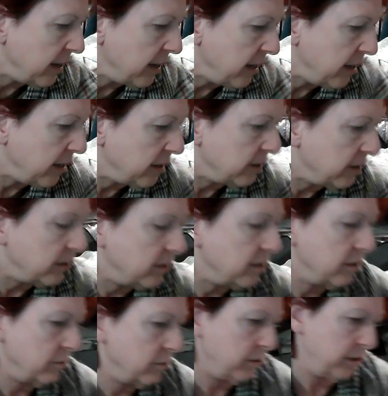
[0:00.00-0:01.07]
And
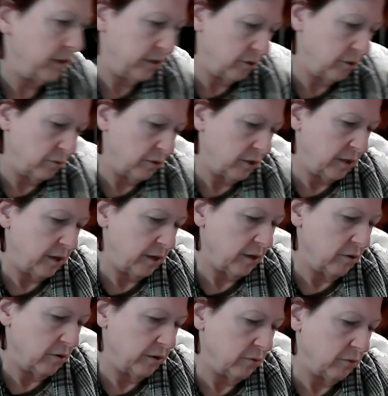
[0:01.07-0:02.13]
did this one say?
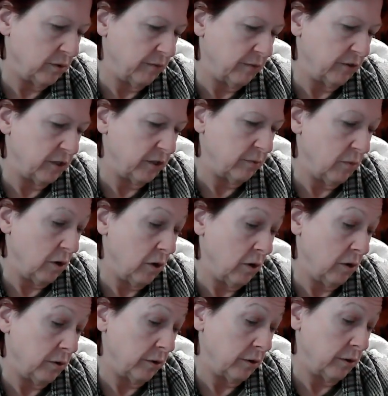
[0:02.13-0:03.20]
Oh, this one's even
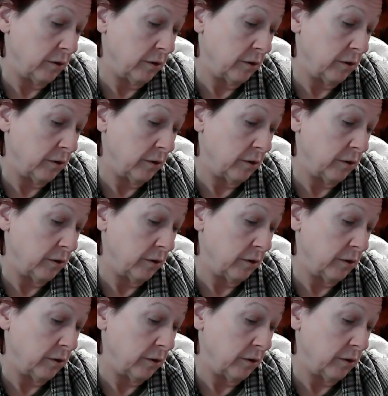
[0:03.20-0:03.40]
smaller.